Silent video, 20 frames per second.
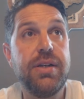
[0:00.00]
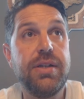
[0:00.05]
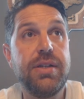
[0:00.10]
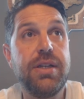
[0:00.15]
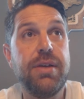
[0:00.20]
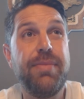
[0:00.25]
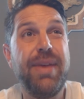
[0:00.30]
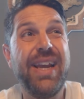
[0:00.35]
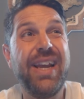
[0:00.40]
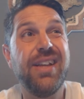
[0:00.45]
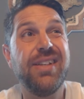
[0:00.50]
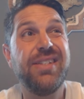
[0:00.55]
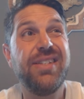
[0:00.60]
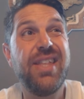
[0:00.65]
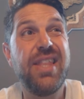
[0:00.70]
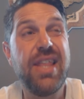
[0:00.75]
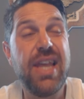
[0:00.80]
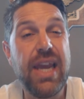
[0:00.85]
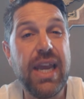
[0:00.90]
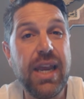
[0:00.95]
to make us
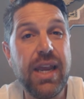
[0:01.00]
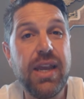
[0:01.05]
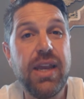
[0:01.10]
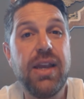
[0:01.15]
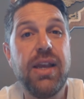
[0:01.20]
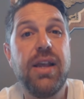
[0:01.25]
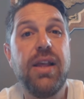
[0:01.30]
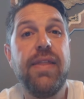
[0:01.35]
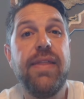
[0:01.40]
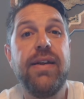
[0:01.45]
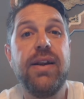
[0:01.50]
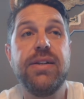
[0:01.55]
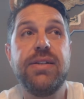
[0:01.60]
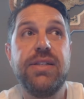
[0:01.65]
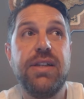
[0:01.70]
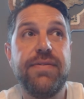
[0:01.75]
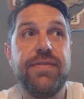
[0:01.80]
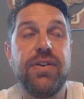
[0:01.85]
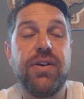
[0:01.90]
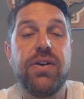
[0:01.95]
think that it's
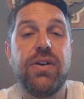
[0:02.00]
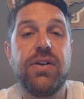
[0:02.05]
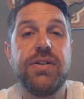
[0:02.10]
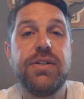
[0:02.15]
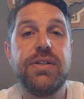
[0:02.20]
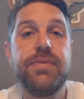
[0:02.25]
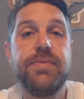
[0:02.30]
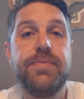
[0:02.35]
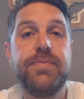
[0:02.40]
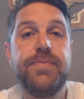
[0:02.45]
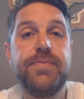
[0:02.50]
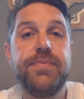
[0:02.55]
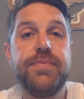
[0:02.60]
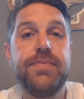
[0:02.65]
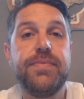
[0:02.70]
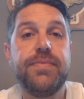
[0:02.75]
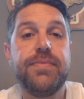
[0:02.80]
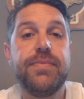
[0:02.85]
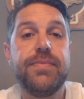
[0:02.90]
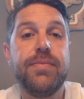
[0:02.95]
difficult.
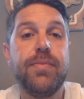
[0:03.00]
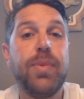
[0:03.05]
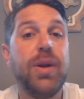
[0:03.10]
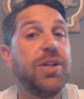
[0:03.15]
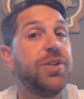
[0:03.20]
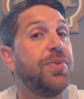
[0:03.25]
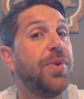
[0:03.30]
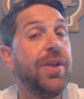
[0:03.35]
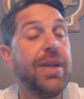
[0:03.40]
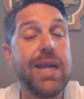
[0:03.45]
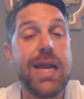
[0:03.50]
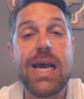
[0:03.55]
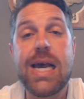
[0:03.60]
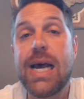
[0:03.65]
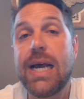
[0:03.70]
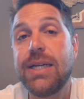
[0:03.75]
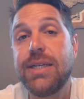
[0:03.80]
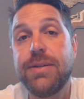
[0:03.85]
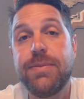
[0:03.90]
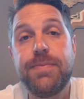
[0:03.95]
But it's really
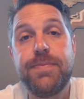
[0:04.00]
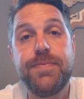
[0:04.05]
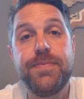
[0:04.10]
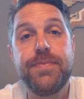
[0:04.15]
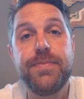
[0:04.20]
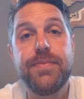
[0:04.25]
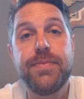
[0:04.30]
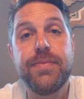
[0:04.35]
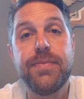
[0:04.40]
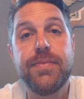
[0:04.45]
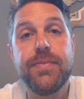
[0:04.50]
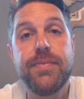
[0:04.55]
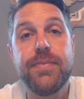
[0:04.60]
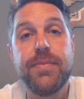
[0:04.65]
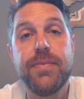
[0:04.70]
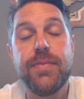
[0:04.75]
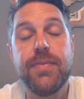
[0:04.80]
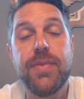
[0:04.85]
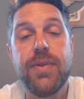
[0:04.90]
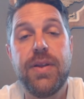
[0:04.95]
not.
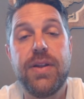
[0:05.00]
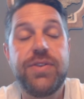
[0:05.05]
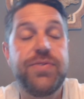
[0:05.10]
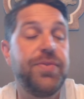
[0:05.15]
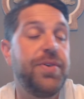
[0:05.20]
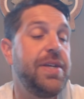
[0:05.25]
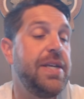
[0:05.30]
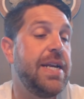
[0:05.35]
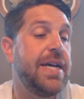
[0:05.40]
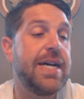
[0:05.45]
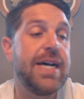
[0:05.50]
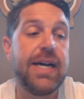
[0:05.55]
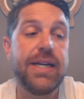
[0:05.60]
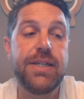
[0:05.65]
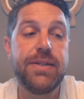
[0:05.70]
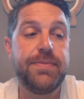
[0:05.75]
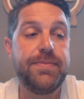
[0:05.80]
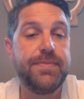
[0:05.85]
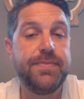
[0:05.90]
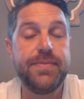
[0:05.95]
It's really
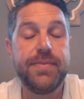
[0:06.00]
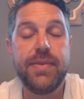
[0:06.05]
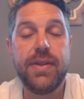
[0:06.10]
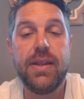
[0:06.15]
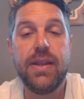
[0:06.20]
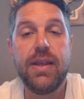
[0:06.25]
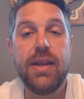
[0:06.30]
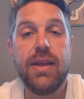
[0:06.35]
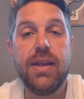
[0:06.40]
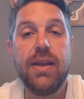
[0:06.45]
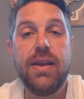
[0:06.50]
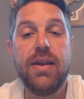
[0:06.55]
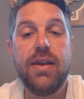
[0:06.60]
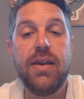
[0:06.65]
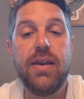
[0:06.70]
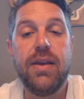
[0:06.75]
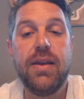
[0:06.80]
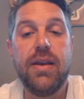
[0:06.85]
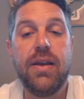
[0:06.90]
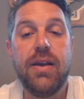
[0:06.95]
not.
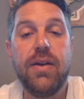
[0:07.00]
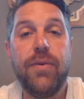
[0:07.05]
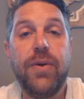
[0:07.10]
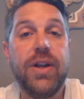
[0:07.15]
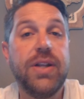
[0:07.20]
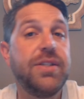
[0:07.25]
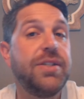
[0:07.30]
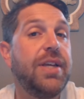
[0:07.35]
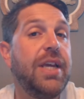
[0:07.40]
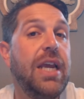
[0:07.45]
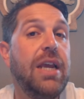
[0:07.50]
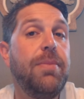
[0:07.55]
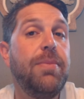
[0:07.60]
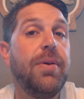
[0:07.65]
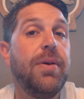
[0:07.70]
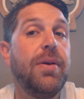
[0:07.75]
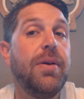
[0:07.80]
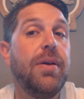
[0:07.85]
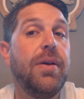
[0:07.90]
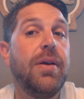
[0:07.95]
We just
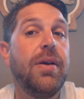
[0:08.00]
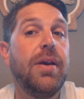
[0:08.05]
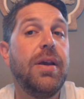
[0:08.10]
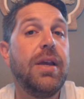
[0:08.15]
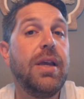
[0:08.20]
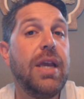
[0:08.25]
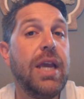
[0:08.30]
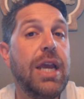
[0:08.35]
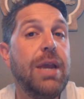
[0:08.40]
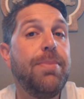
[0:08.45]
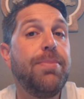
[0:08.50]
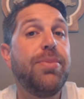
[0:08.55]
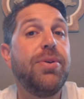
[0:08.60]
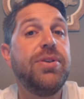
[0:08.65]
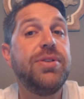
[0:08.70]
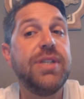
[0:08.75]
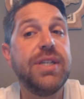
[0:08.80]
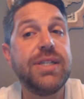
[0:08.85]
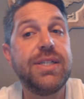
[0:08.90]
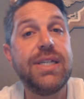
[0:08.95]
keep
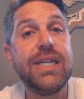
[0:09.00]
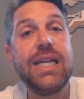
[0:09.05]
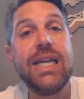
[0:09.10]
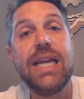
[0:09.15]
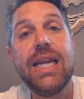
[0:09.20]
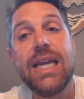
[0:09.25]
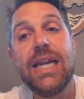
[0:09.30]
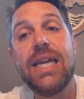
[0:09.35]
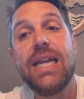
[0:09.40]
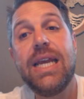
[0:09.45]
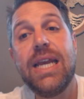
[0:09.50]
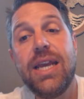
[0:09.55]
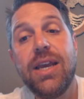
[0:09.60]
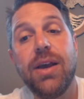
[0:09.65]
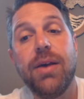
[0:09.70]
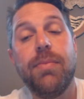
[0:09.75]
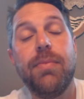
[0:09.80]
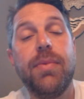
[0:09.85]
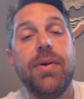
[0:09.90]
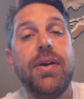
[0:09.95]
persisting in
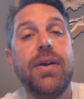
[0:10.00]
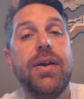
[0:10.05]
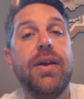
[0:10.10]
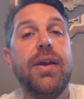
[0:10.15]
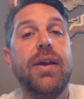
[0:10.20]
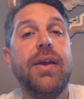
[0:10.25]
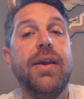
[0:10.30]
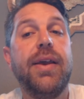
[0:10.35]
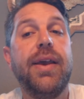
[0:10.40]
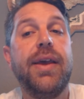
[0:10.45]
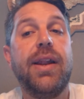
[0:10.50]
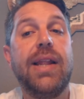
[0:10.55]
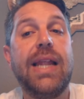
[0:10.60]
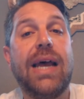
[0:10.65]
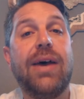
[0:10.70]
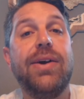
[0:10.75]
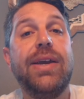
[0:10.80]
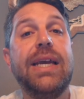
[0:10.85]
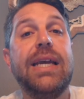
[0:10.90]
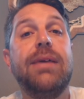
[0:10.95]
Him and
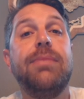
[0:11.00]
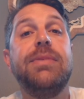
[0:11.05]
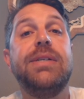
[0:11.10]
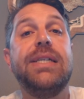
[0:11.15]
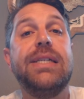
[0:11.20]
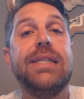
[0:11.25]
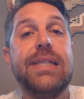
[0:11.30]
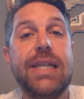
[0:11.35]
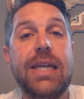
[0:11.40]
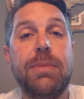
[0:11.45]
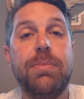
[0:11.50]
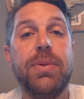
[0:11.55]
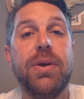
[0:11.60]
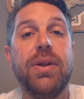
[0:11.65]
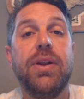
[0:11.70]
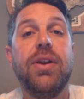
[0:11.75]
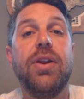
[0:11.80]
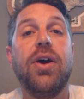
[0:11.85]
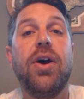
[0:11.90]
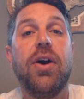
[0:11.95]
allow Him to
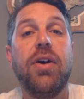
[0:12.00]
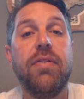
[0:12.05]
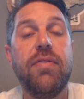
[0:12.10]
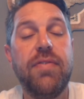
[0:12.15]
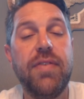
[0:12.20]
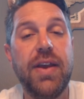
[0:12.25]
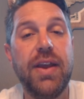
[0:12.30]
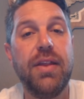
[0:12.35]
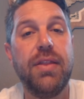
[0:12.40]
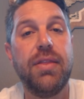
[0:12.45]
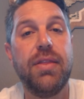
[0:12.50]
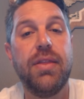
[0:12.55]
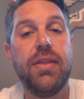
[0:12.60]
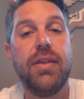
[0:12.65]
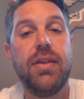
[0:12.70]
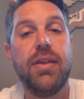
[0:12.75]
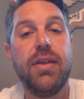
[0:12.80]
deepen our faith